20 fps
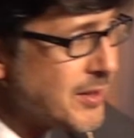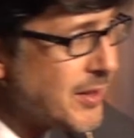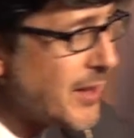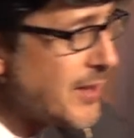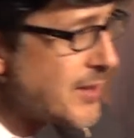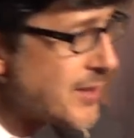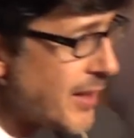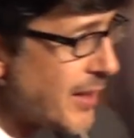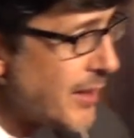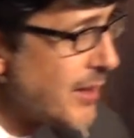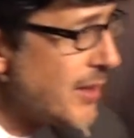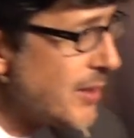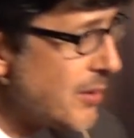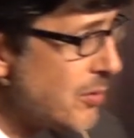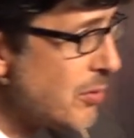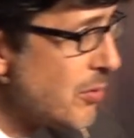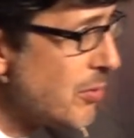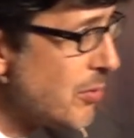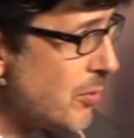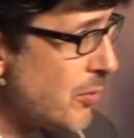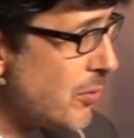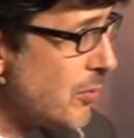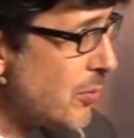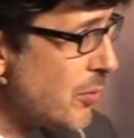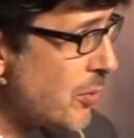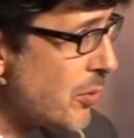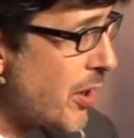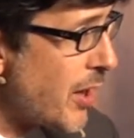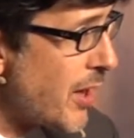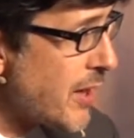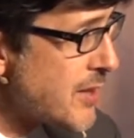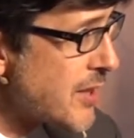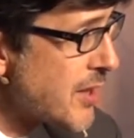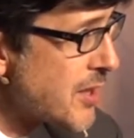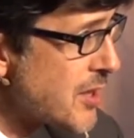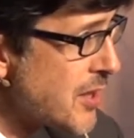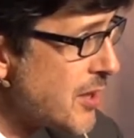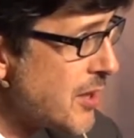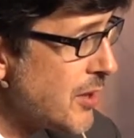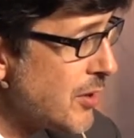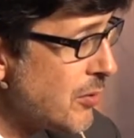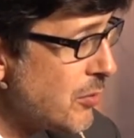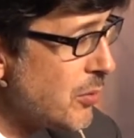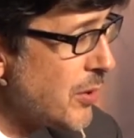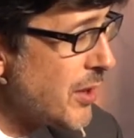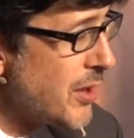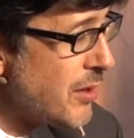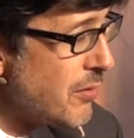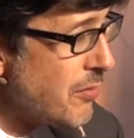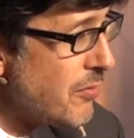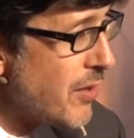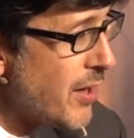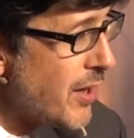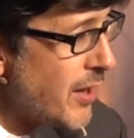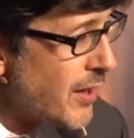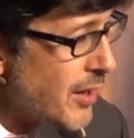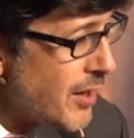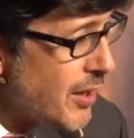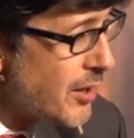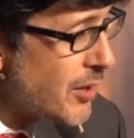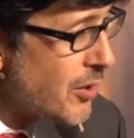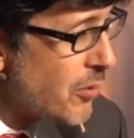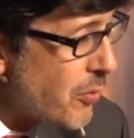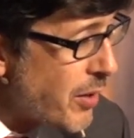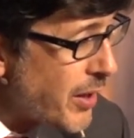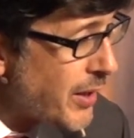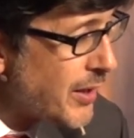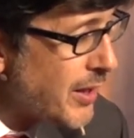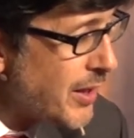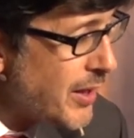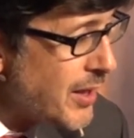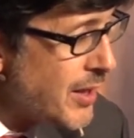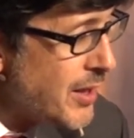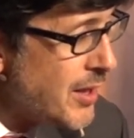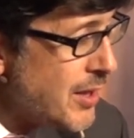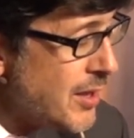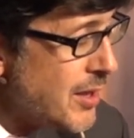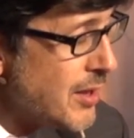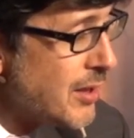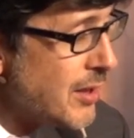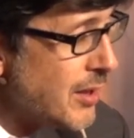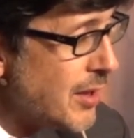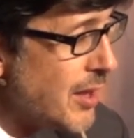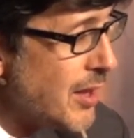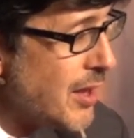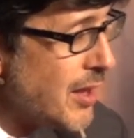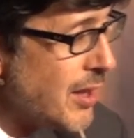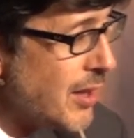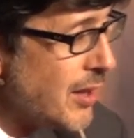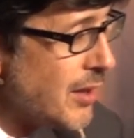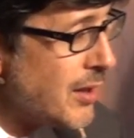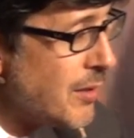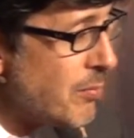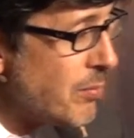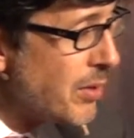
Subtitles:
in the neck. We can have a great image